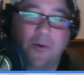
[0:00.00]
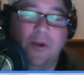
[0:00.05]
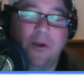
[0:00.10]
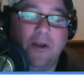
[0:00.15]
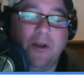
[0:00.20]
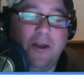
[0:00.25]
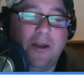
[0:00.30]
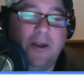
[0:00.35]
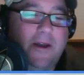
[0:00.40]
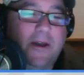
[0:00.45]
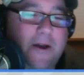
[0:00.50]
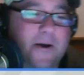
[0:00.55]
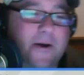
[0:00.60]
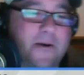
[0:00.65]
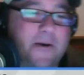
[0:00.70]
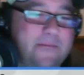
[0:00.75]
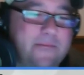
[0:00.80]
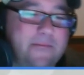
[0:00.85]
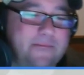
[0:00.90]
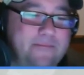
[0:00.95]

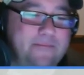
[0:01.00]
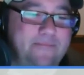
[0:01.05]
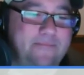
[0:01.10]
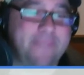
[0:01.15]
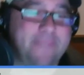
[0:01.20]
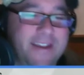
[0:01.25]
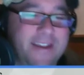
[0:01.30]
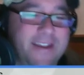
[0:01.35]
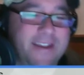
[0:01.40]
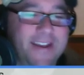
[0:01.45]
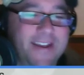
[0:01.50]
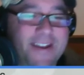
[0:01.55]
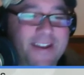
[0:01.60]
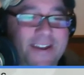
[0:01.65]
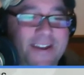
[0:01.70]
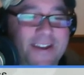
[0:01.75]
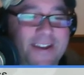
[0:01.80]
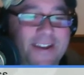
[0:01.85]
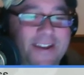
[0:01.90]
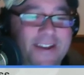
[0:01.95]

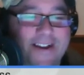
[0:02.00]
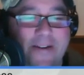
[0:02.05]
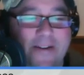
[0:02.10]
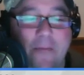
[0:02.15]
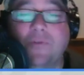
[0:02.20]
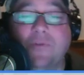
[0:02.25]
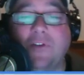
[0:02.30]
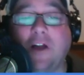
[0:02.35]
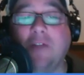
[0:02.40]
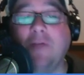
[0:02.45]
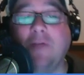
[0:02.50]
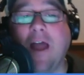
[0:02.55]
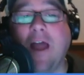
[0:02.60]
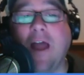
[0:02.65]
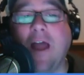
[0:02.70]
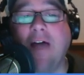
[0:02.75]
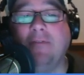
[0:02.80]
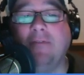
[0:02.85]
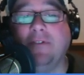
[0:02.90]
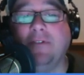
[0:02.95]
Modules
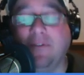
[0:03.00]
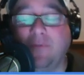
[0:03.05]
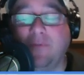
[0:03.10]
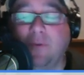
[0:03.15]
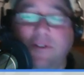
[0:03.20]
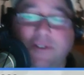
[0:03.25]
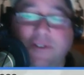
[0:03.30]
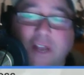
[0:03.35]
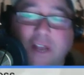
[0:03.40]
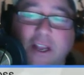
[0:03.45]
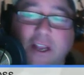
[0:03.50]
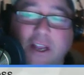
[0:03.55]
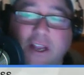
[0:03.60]
Unraveled is one to check out.